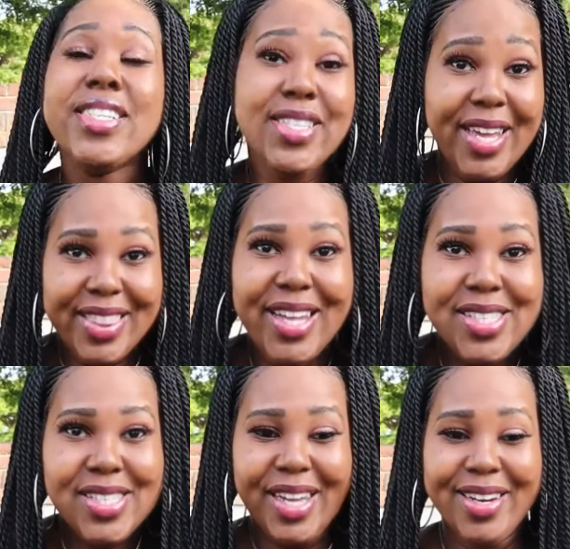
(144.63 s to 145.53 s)
Take that
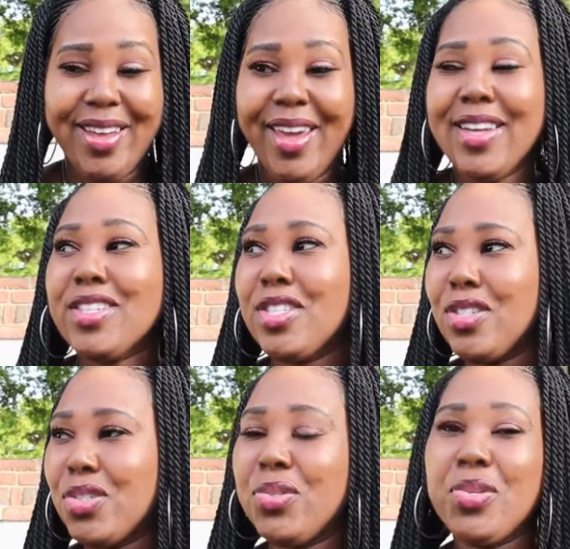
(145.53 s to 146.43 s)
Sunday to
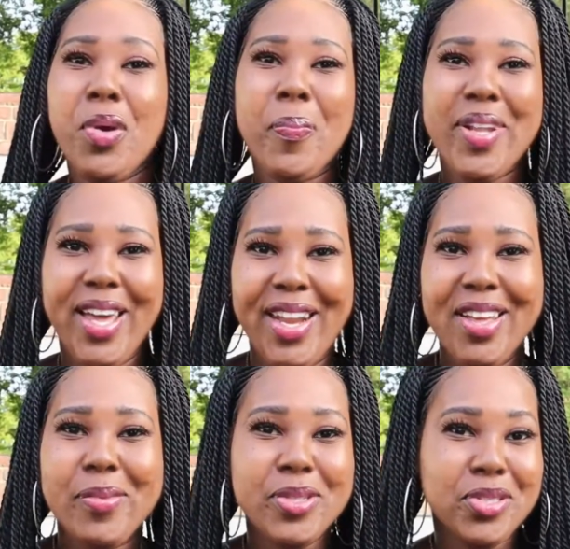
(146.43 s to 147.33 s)
do your
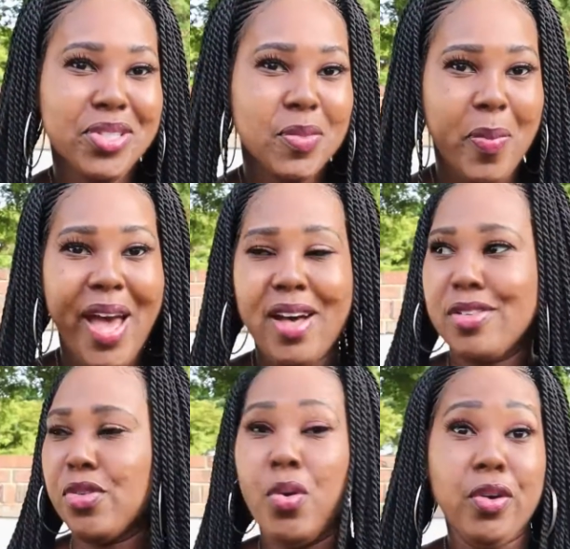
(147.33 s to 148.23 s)
planning with your
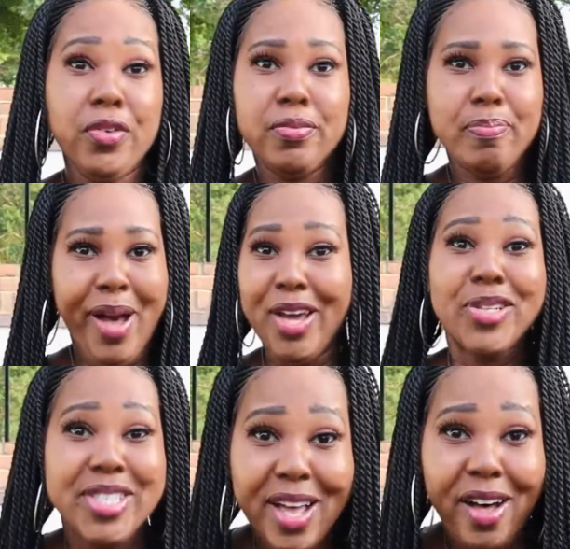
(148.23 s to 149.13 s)
spouse or by
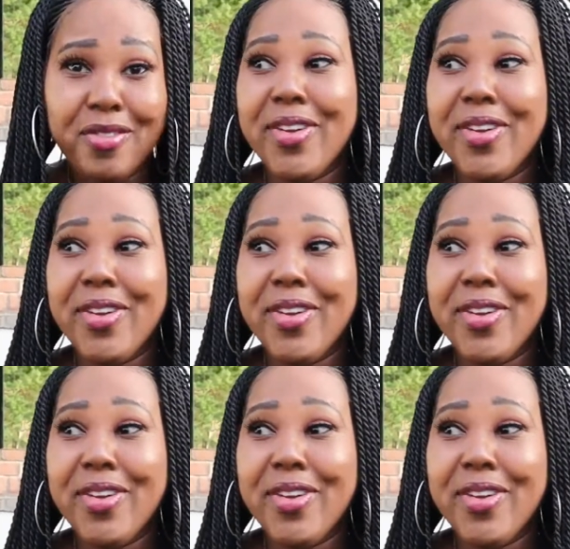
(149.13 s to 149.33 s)
yourself,